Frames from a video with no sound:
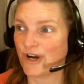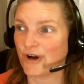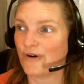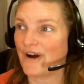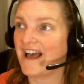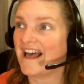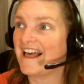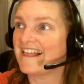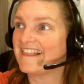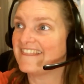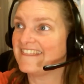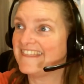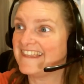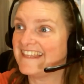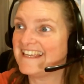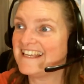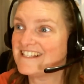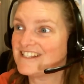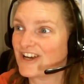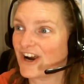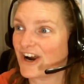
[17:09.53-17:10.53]
go,
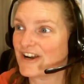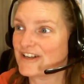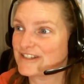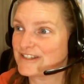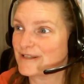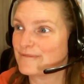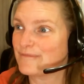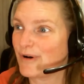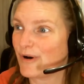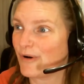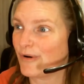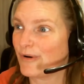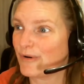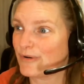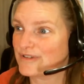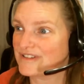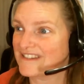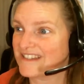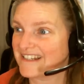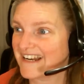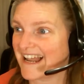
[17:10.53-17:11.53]
these are some
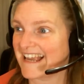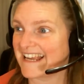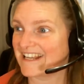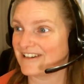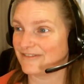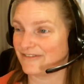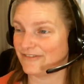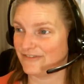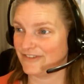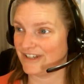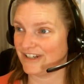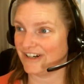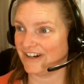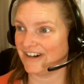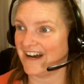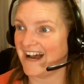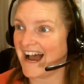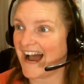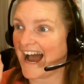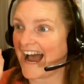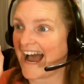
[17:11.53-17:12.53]
holes that I can fill.
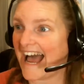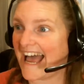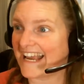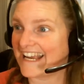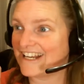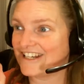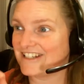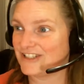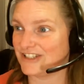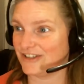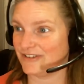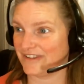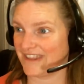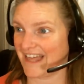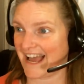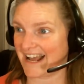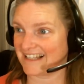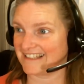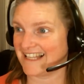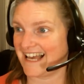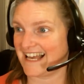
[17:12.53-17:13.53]
I can do
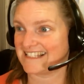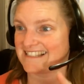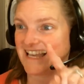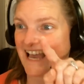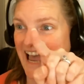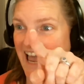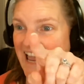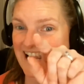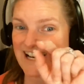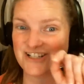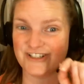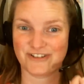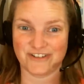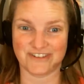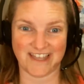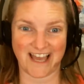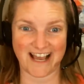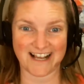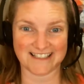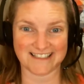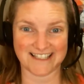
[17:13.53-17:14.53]
that class. I can do
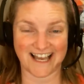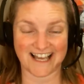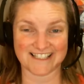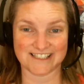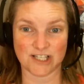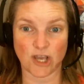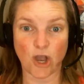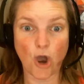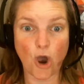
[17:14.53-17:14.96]
that class.